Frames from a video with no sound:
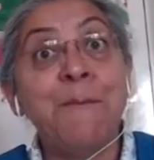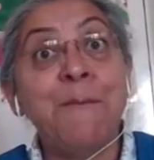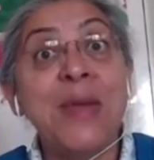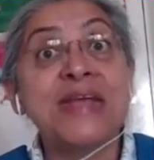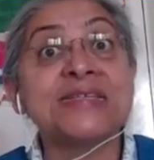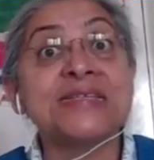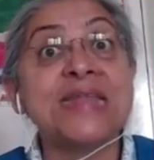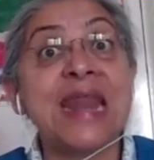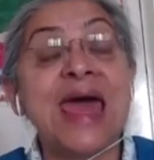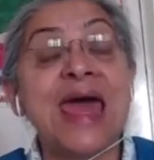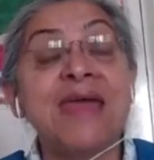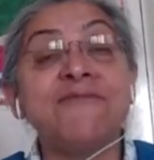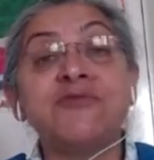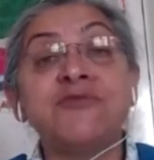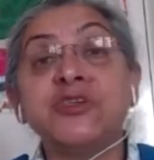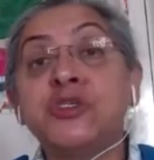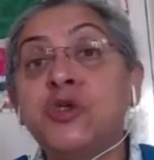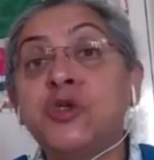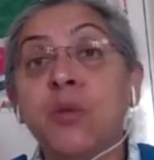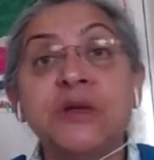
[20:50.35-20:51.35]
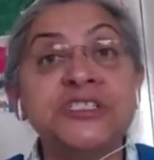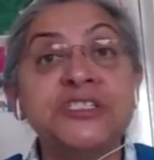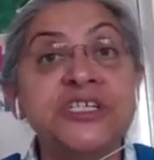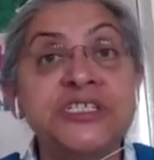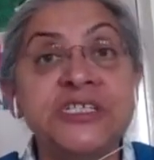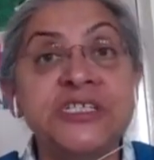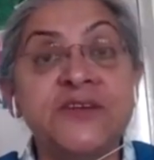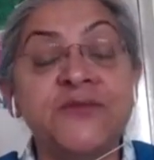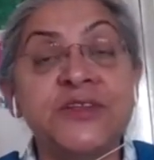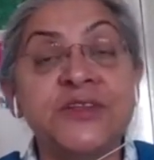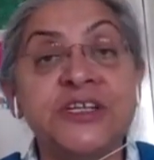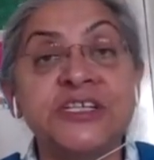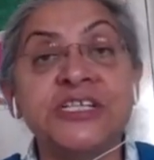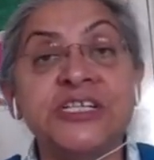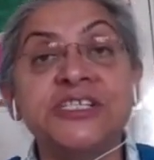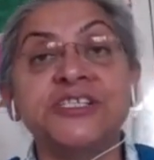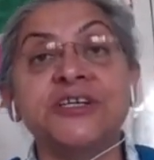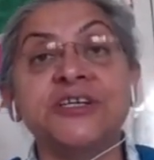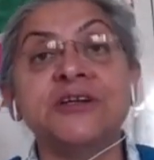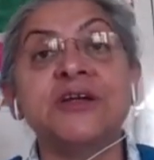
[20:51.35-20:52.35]
makes life so much easier for the
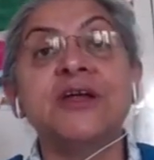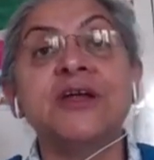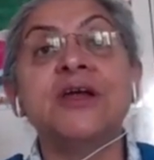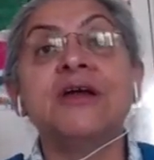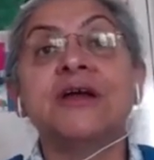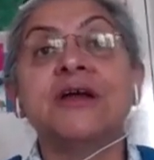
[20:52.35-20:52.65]
teacher,